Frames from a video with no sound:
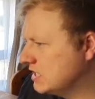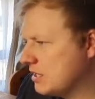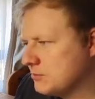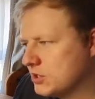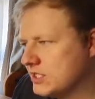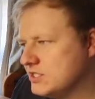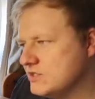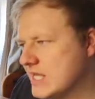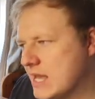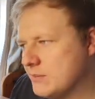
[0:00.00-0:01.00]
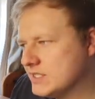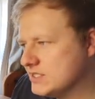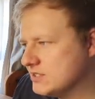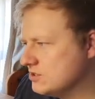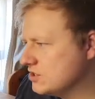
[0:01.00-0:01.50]
I'm not going to use the ambient
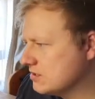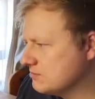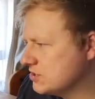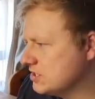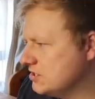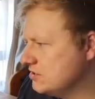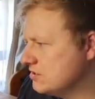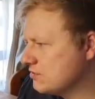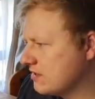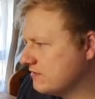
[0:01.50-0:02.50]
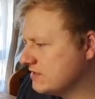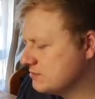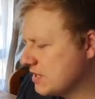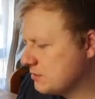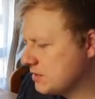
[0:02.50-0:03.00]
occlusion, I'm just going to use the roughness
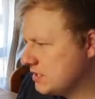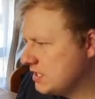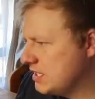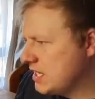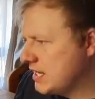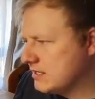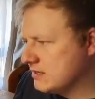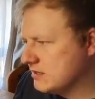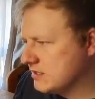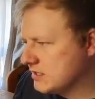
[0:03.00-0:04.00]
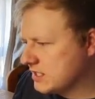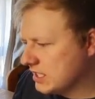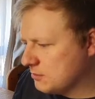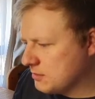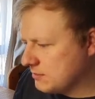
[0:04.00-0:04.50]
map and the
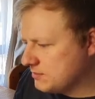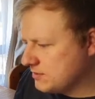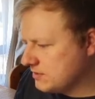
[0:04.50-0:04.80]
color map.